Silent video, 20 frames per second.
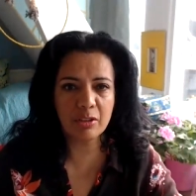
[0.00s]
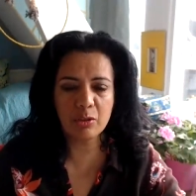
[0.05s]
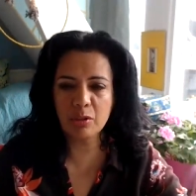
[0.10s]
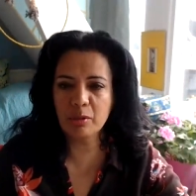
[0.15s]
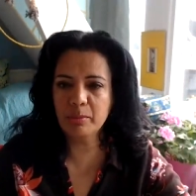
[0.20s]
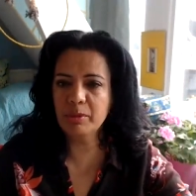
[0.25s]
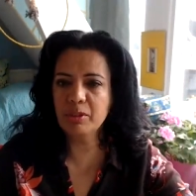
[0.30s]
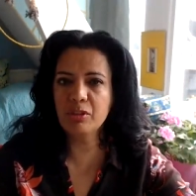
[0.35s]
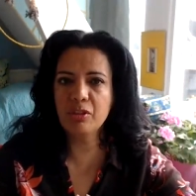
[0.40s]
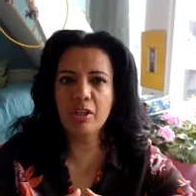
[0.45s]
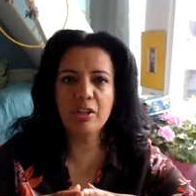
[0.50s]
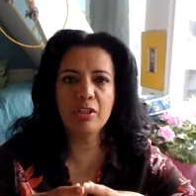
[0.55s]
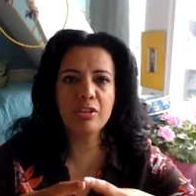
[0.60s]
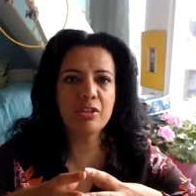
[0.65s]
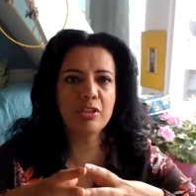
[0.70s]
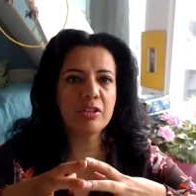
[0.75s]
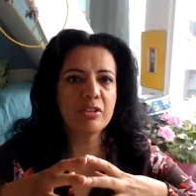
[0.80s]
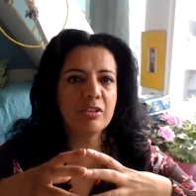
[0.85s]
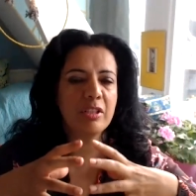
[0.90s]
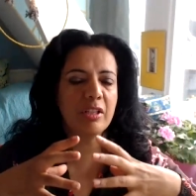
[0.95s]
There are going to be
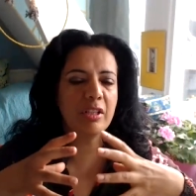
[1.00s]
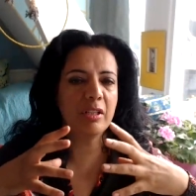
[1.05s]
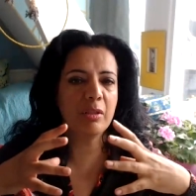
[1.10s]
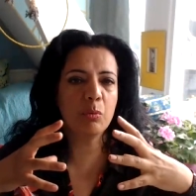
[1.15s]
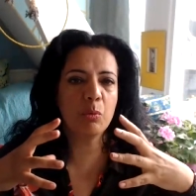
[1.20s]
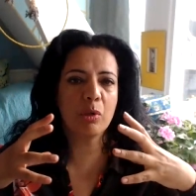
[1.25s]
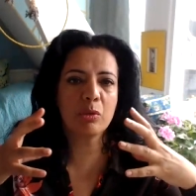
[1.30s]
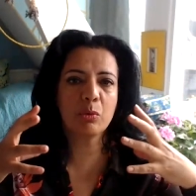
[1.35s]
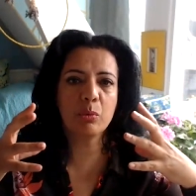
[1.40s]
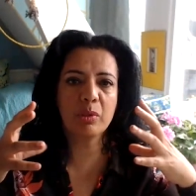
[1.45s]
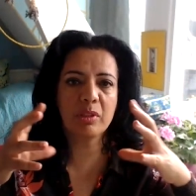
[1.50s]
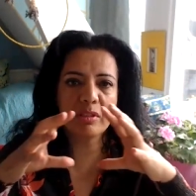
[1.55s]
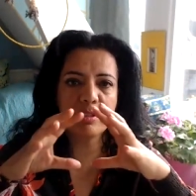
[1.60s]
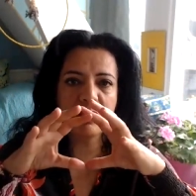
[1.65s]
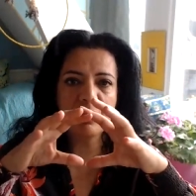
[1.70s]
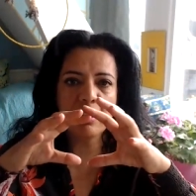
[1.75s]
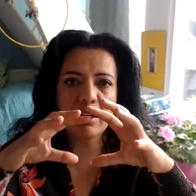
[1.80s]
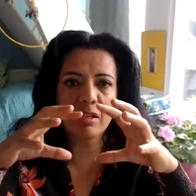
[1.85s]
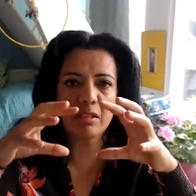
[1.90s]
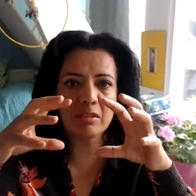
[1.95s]
changes in what we
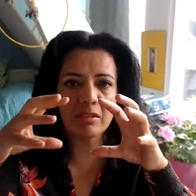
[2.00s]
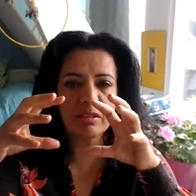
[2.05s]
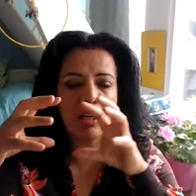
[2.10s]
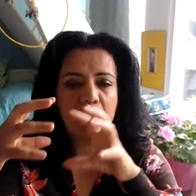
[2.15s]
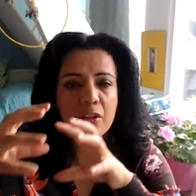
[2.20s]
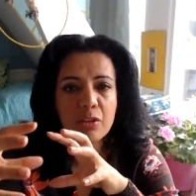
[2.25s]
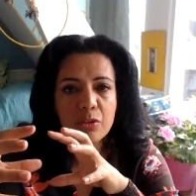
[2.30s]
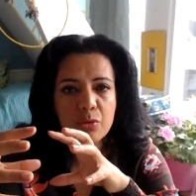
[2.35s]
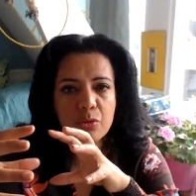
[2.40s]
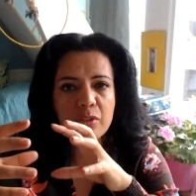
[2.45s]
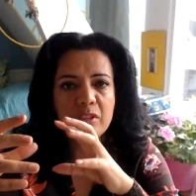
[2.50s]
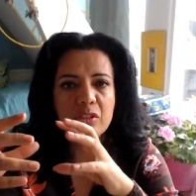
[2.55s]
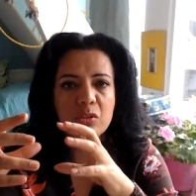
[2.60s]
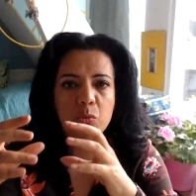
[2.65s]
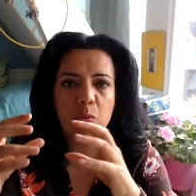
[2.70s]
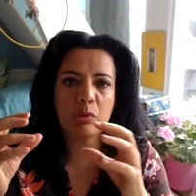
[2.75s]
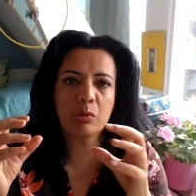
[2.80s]
see as countries,